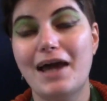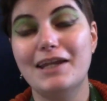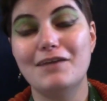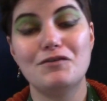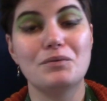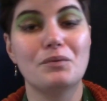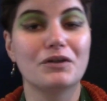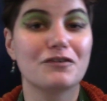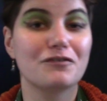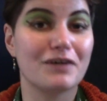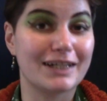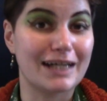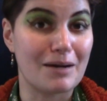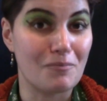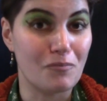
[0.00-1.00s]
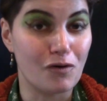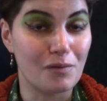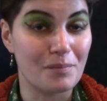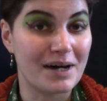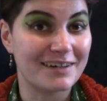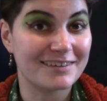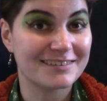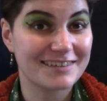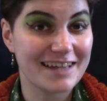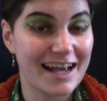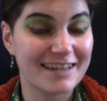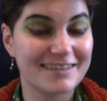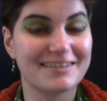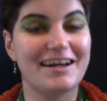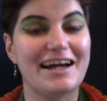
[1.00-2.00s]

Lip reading: if you want to find out more about that,